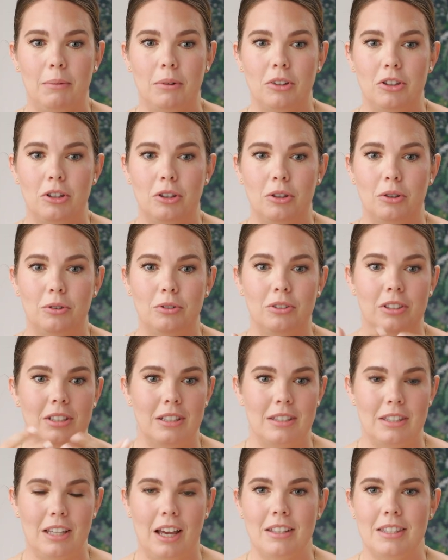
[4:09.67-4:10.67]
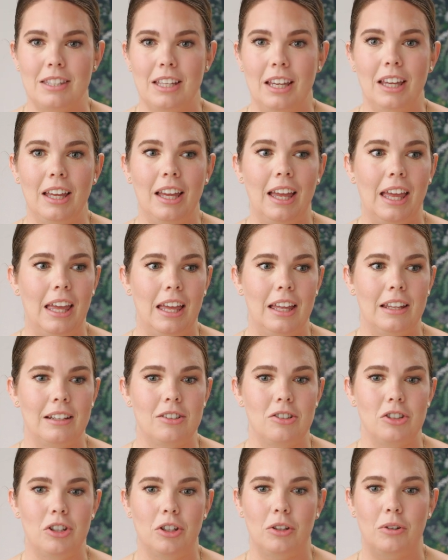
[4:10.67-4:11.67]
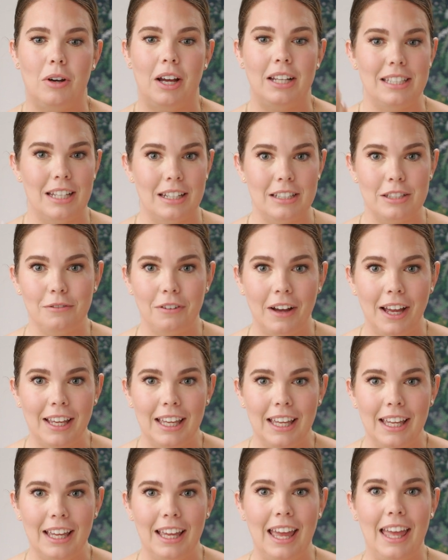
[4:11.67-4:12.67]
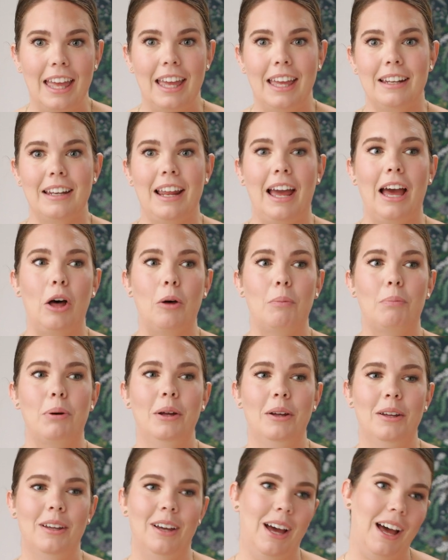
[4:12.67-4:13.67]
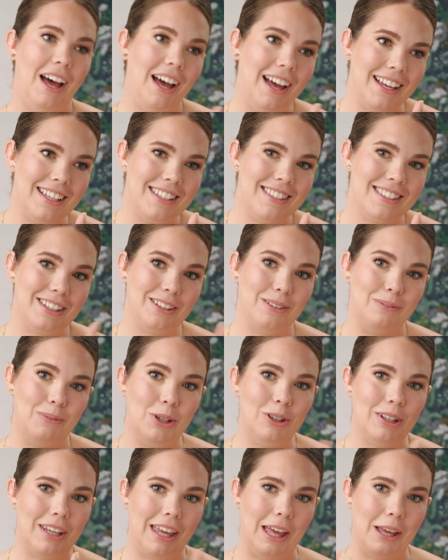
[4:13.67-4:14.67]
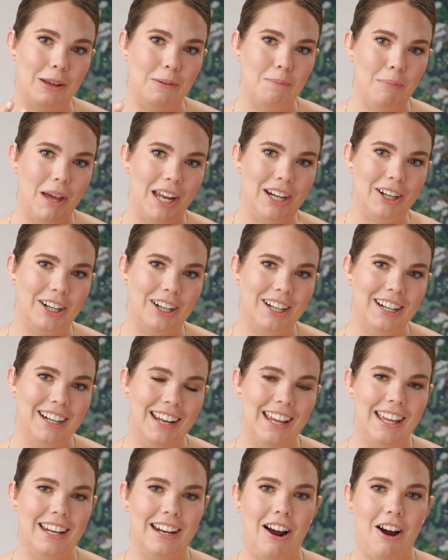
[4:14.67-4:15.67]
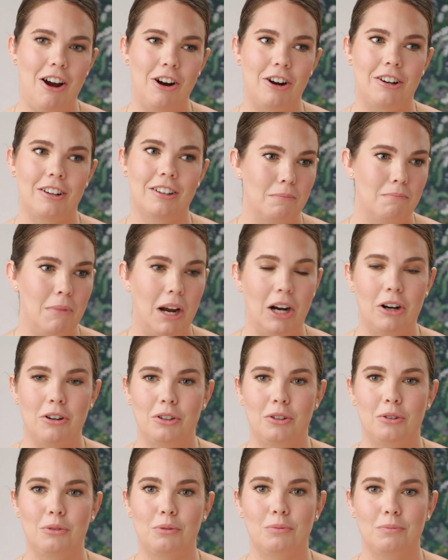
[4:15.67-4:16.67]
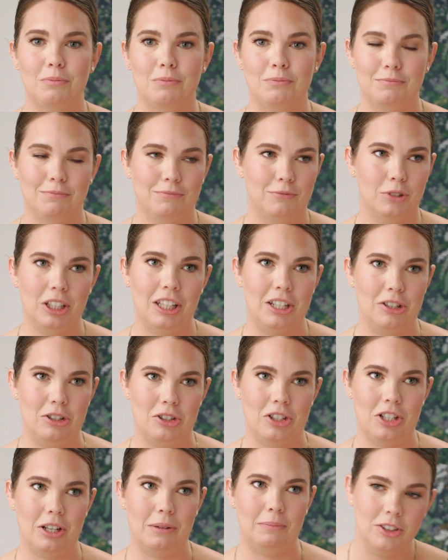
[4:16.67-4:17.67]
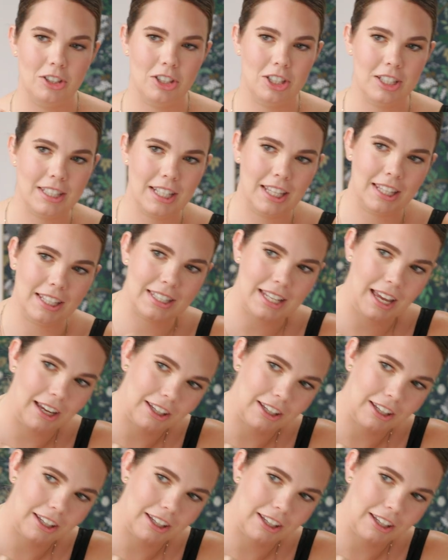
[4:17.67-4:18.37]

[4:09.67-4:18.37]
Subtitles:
able to discuss it and to identify it and help us communicate better in our marital relationship. Wouldn't you say that's